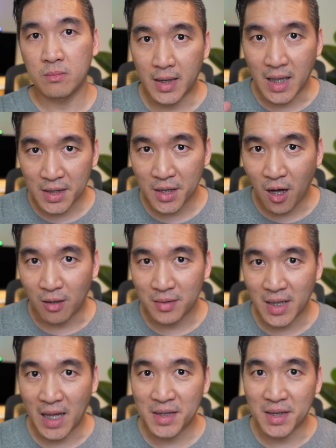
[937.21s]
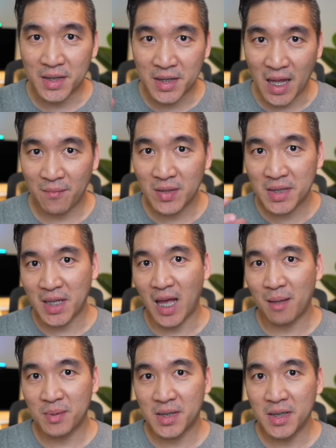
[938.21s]
And that's all. That's the seven
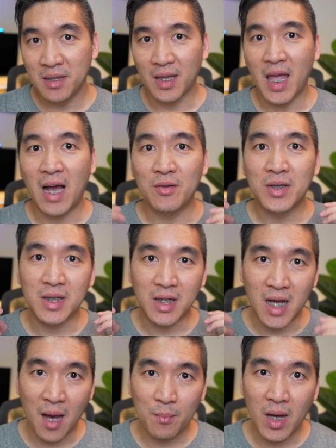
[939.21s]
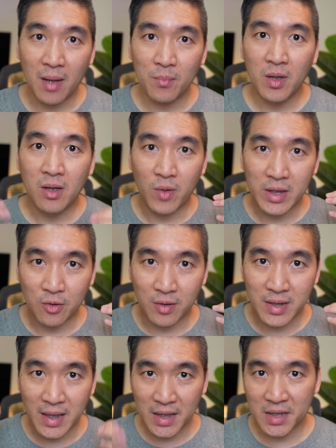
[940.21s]
steps on how you could come up with
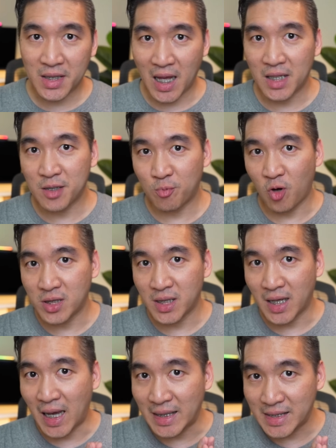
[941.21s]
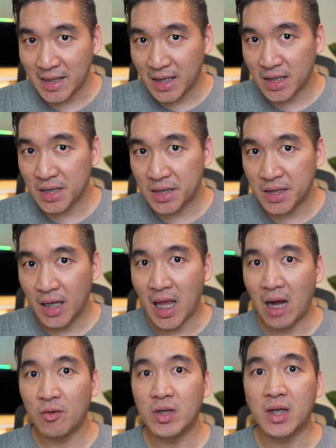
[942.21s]
your data science project ideas and
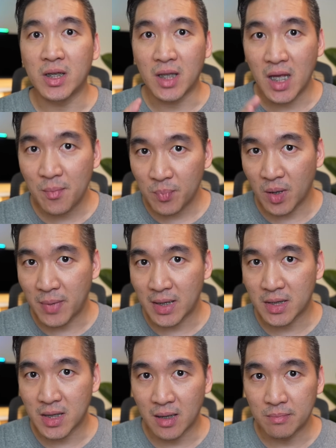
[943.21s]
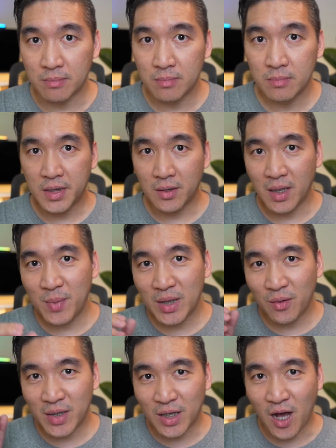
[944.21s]
how you could implement them. And so let me
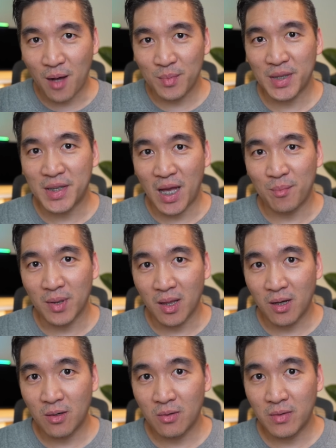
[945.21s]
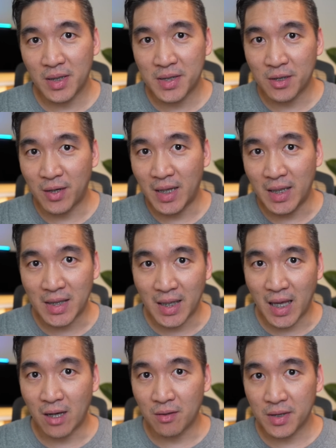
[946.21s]
know in the comments down below, is there
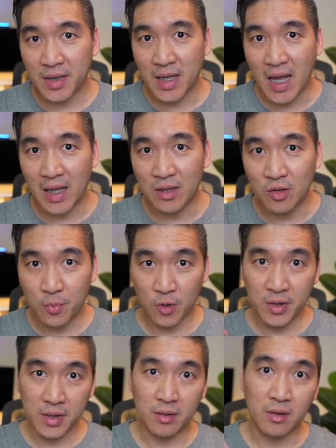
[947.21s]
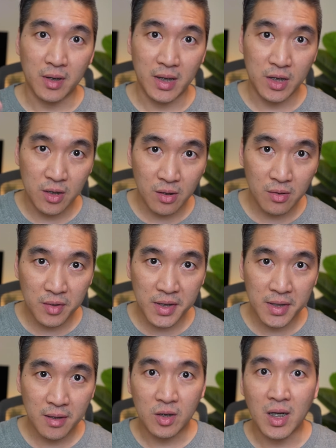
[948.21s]
anything else that you personally
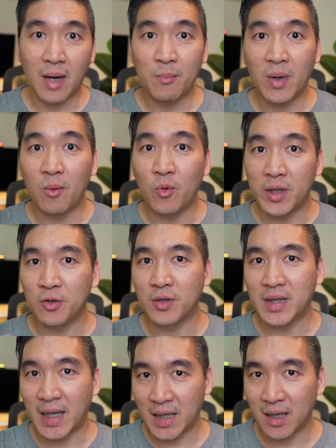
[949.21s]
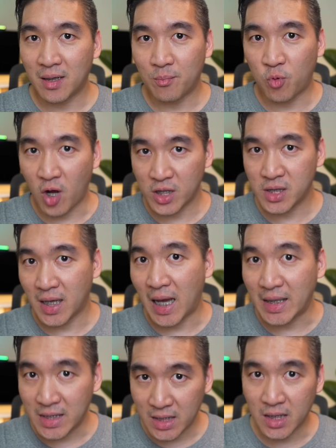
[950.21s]
use to come up with your data project
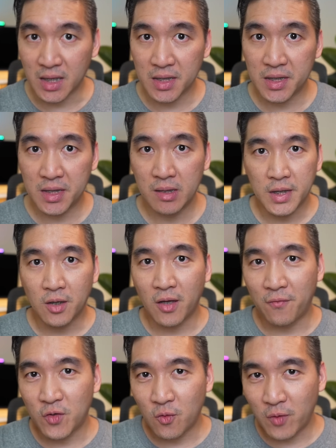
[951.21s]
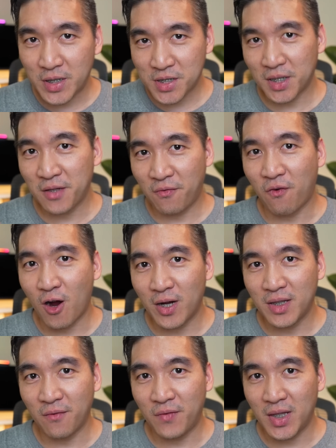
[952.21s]
ideas? And so if you reach this far
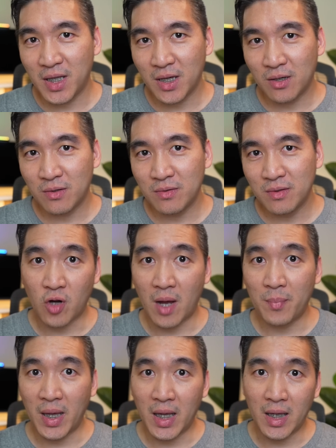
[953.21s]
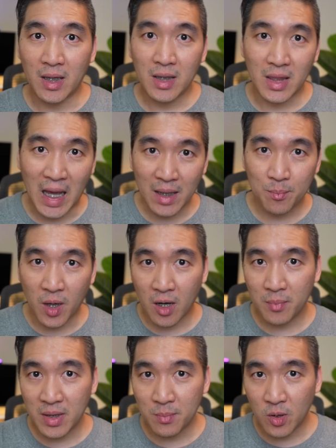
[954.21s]
in the video, drop a light
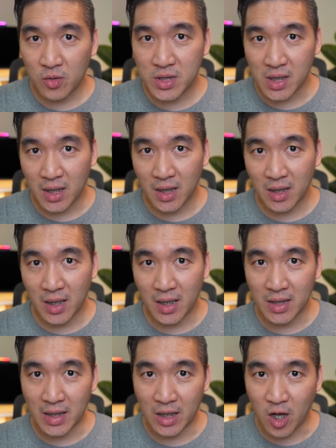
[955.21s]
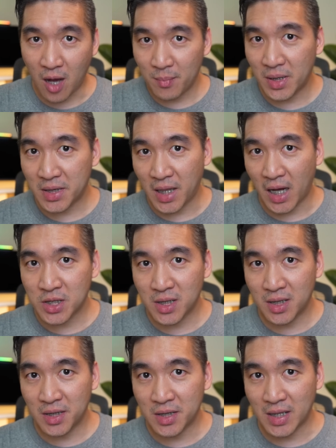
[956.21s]
bulb emoji in the comment
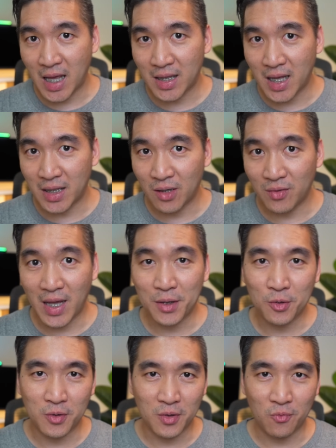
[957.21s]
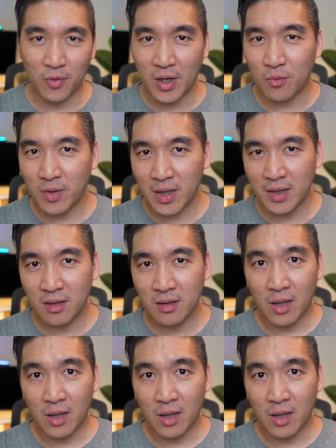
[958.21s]
section so that I know that you're the real one.